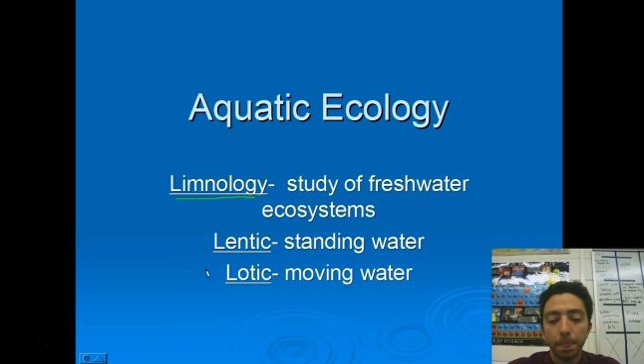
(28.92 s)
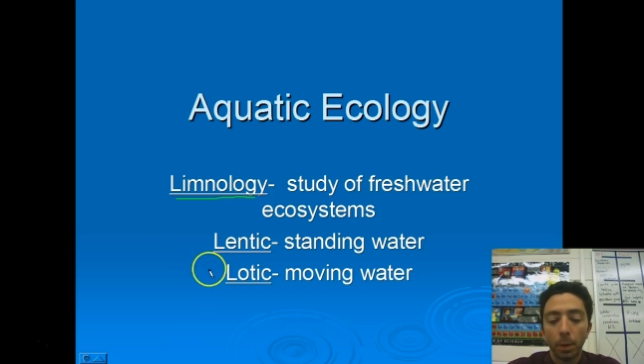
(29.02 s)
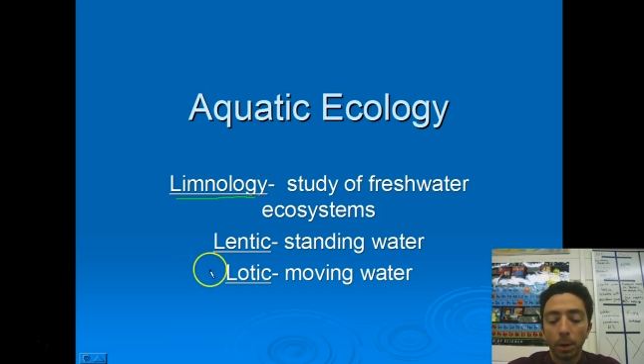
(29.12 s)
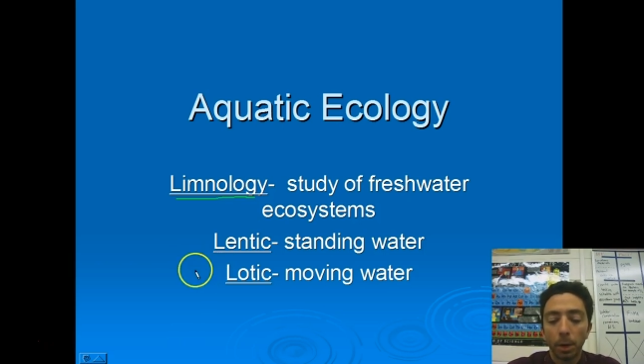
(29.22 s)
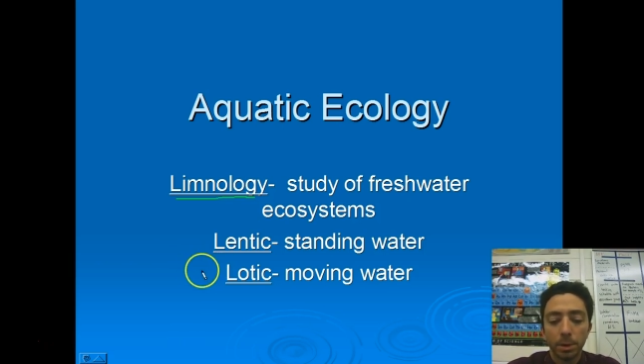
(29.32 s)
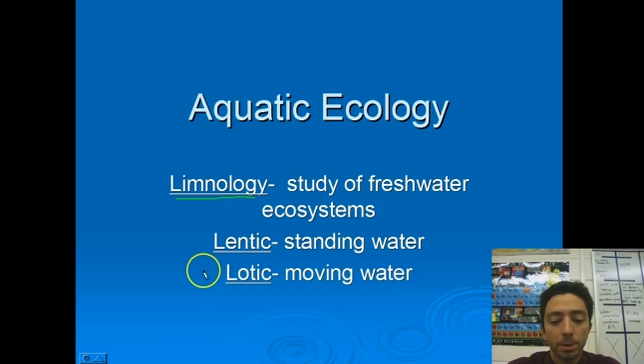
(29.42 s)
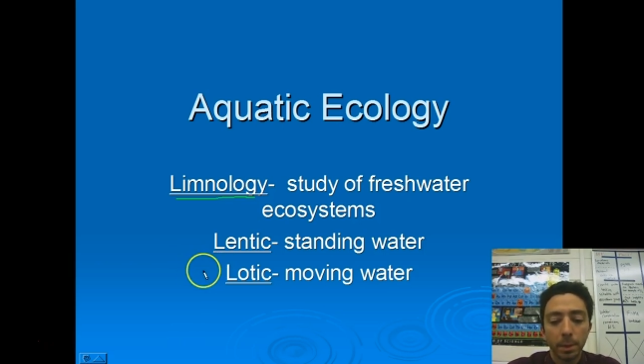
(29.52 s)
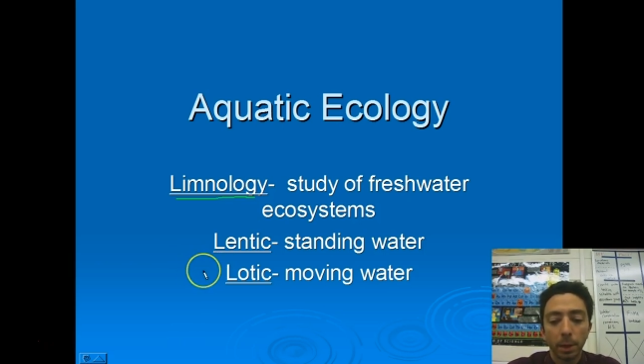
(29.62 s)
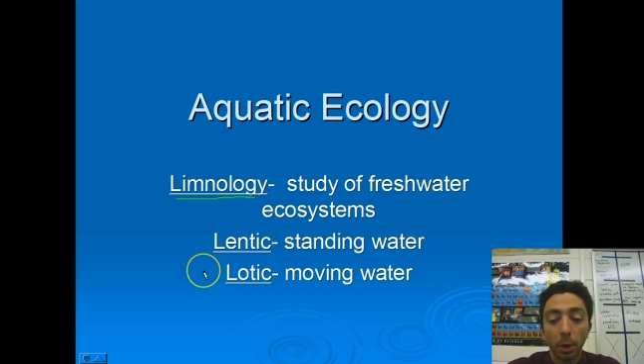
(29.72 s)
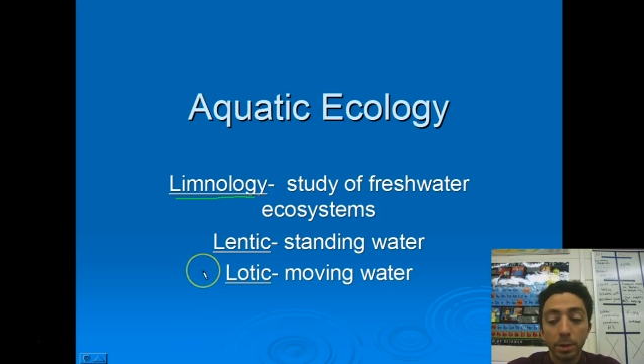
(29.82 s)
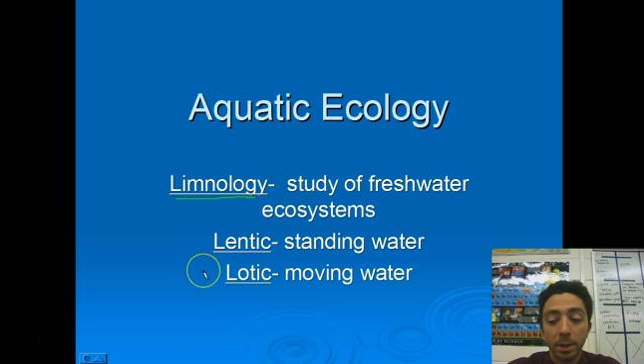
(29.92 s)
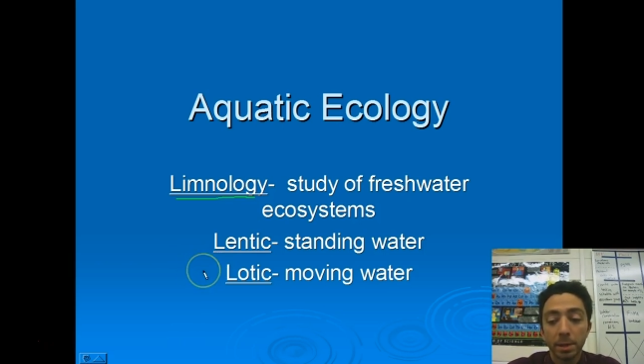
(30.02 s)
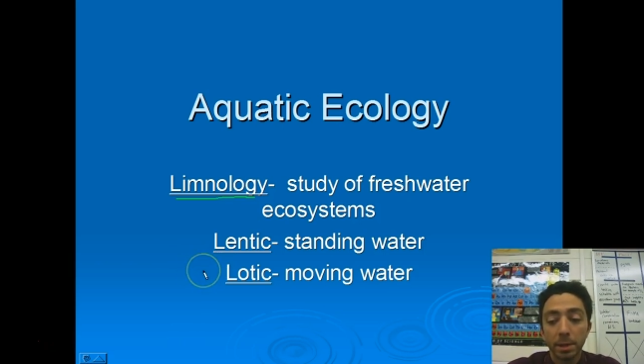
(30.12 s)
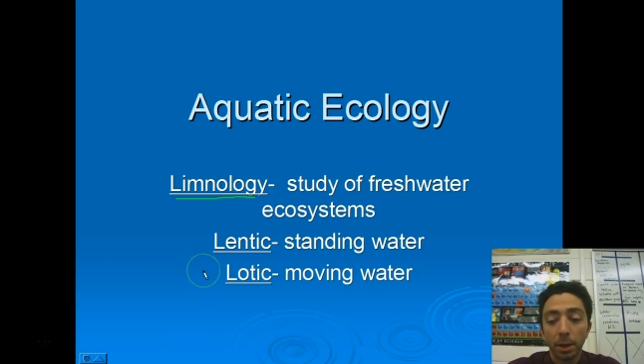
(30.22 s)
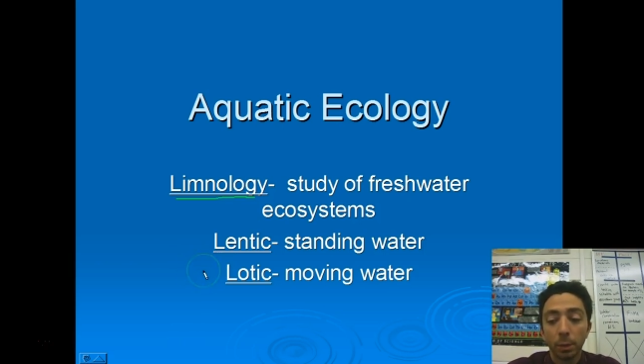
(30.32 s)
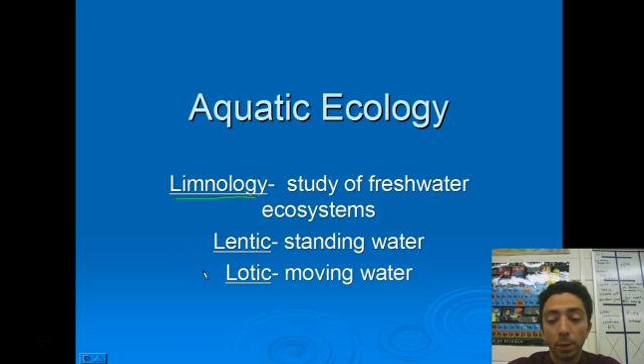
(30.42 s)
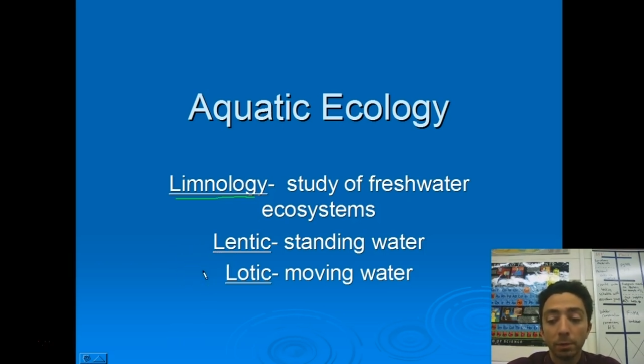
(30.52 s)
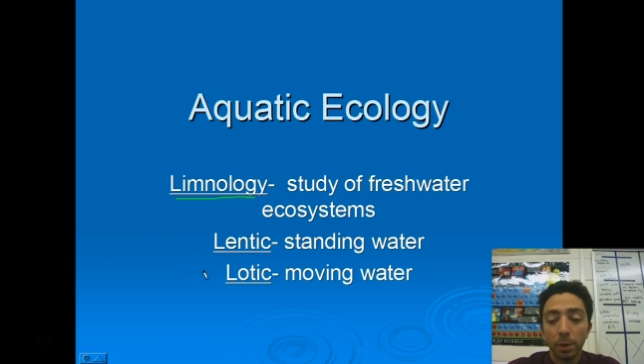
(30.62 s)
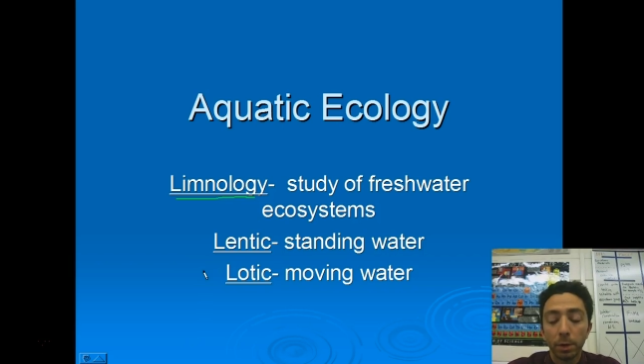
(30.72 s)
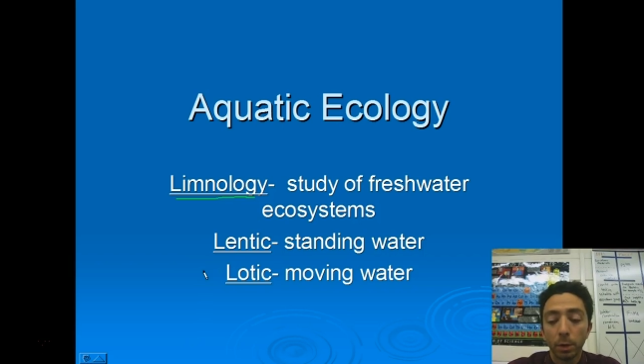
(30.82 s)
Lotic is like a
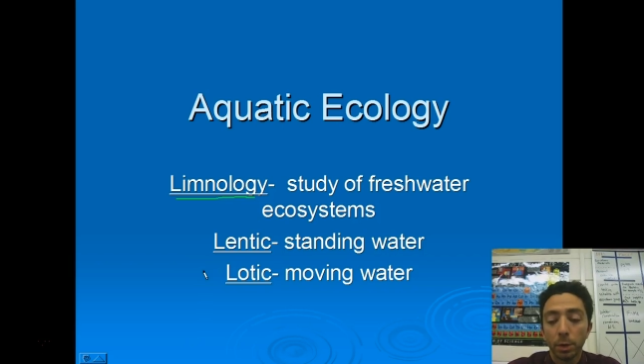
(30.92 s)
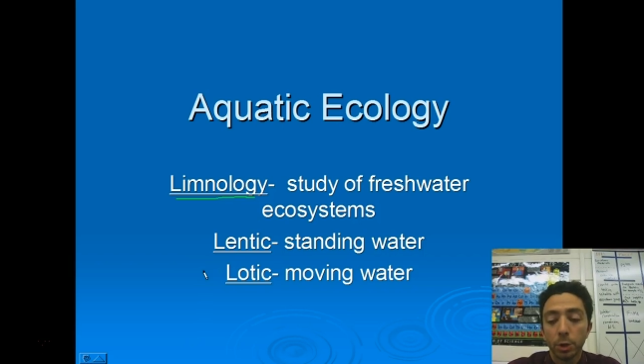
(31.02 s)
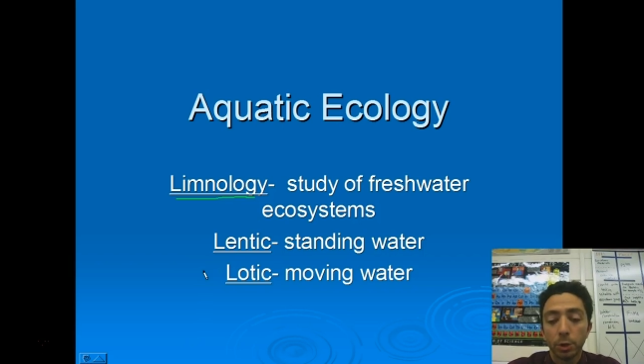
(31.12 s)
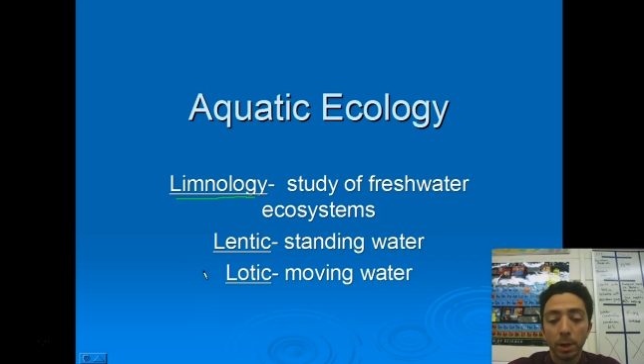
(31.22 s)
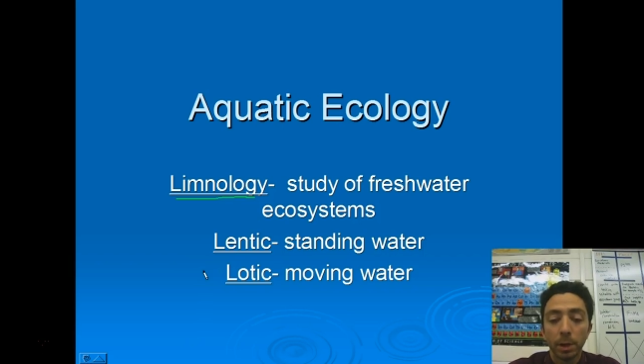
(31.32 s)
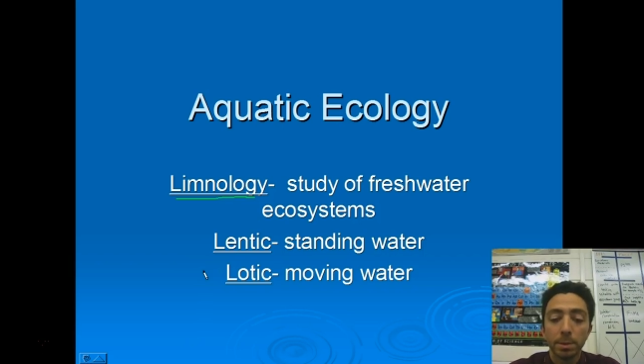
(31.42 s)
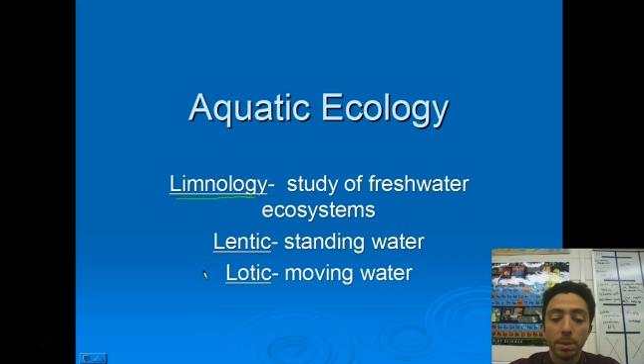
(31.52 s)
river or a stream,